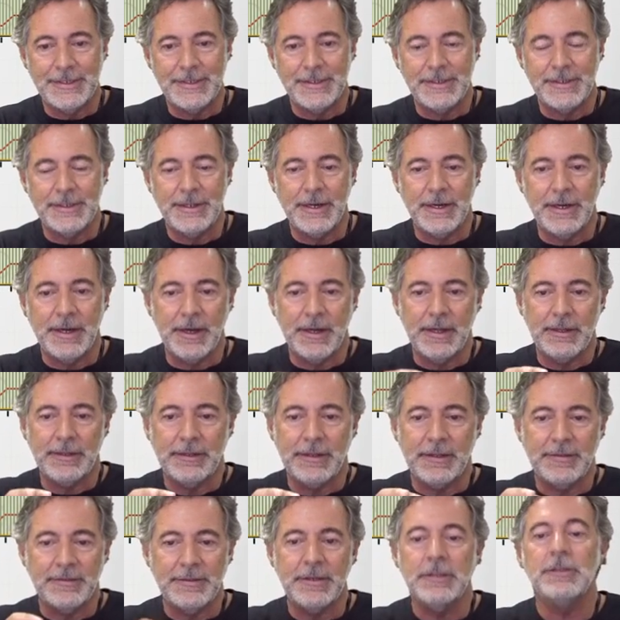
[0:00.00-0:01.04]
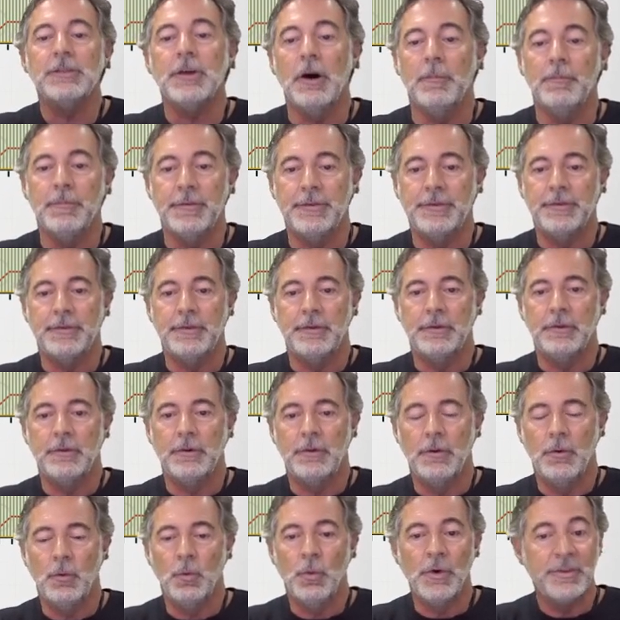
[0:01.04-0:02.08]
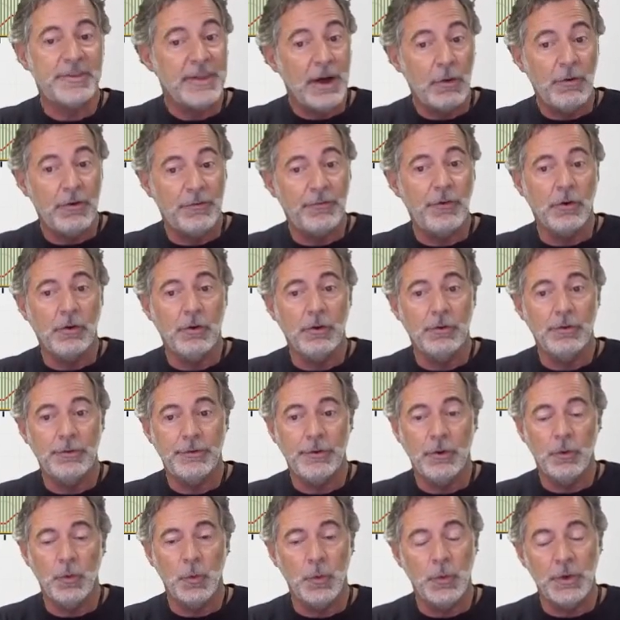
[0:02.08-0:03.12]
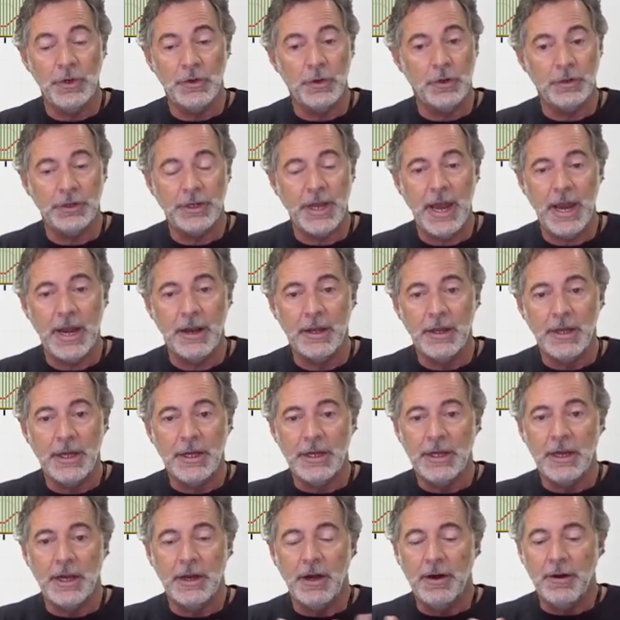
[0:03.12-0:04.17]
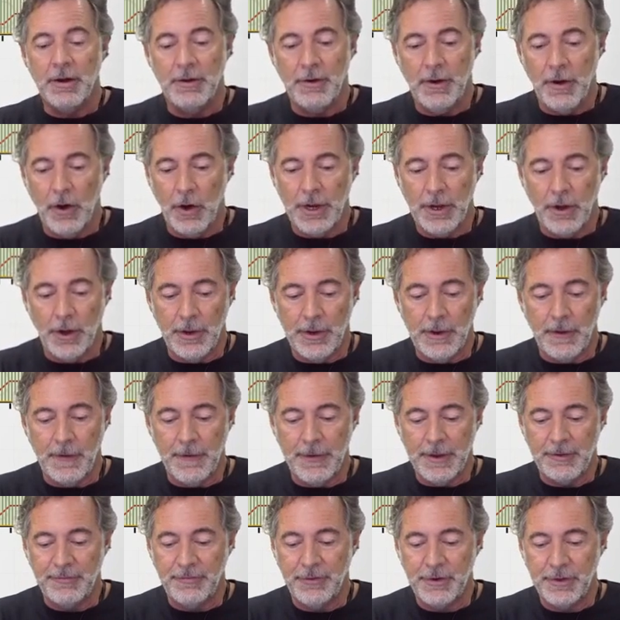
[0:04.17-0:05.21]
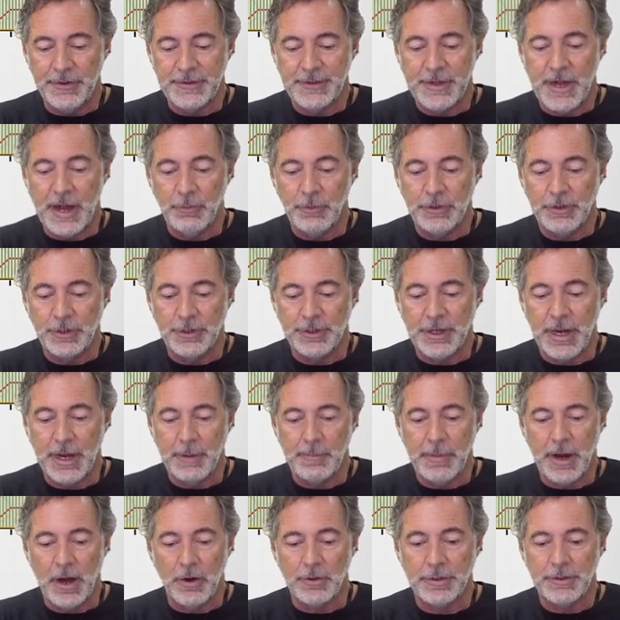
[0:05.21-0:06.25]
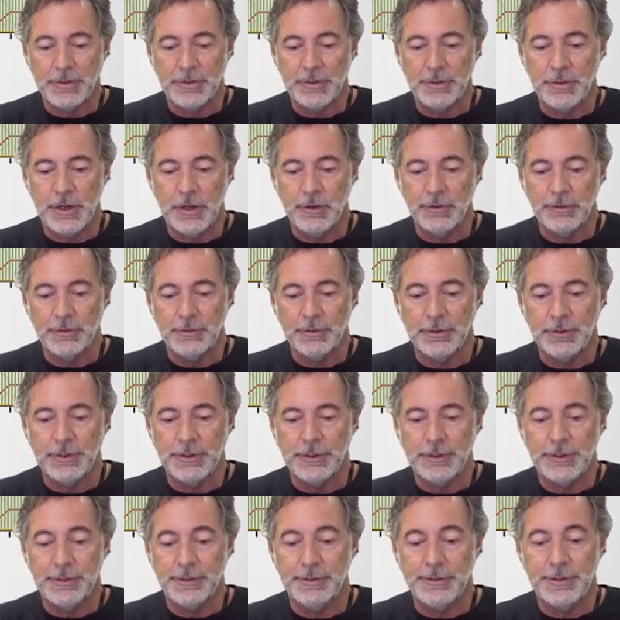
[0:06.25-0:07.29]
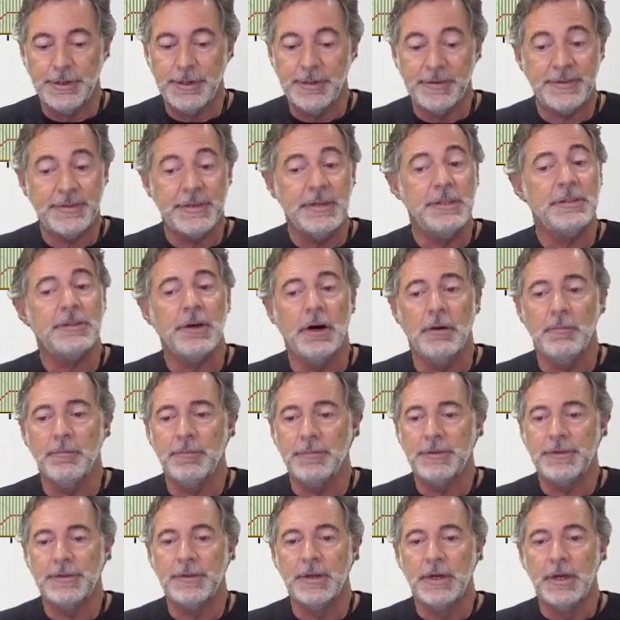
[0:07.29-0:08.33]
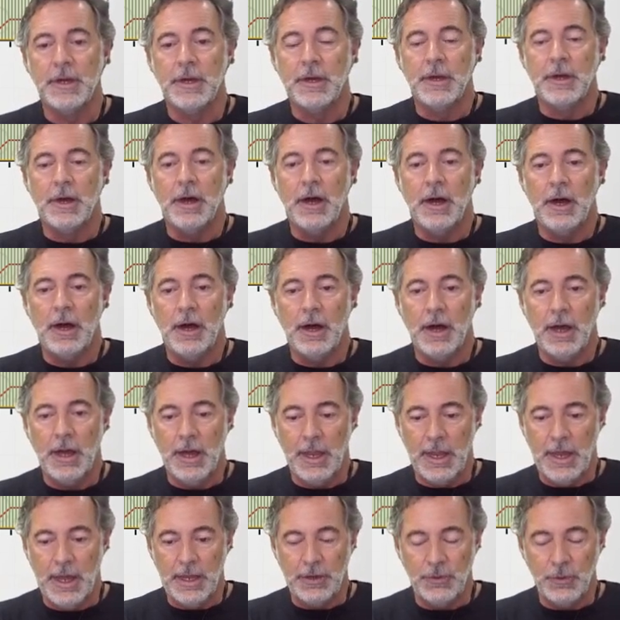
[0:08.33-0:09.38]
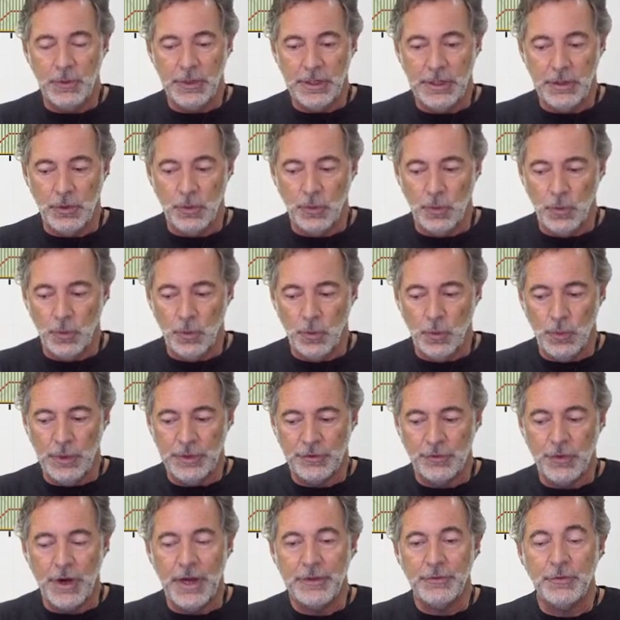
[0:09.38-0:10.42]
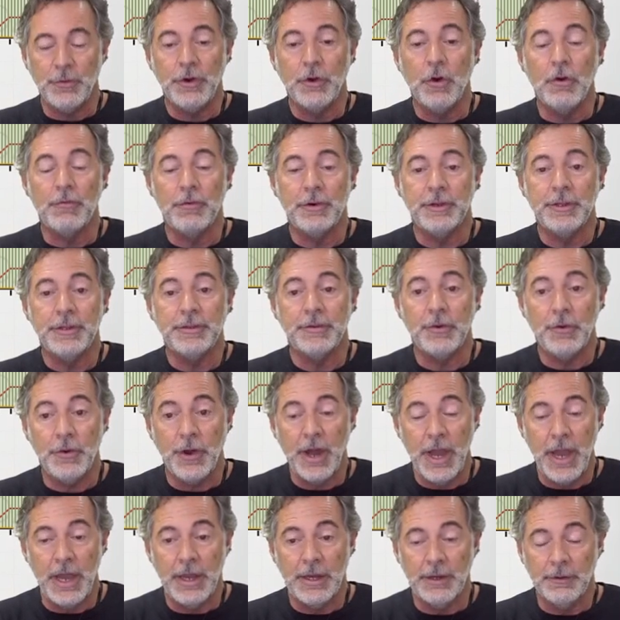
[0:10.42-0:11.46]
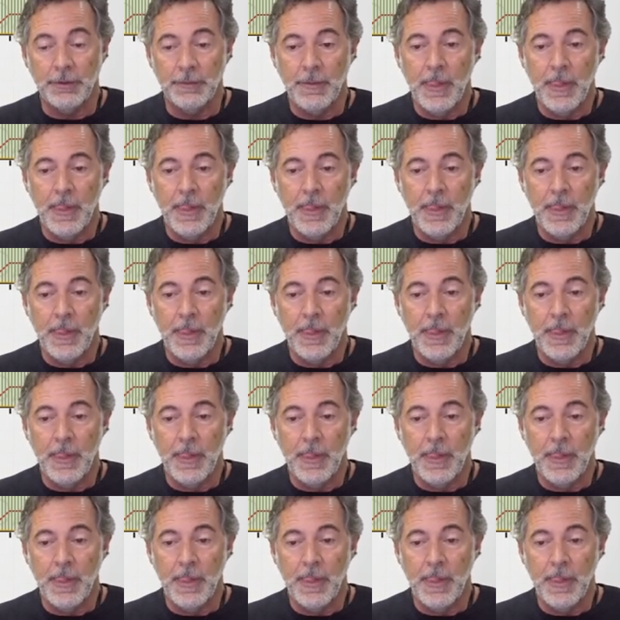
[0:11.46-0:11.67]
The symptoms was our focus. So we don't care on the first time. We don't care about the symptoms, and we try to recover the terrain.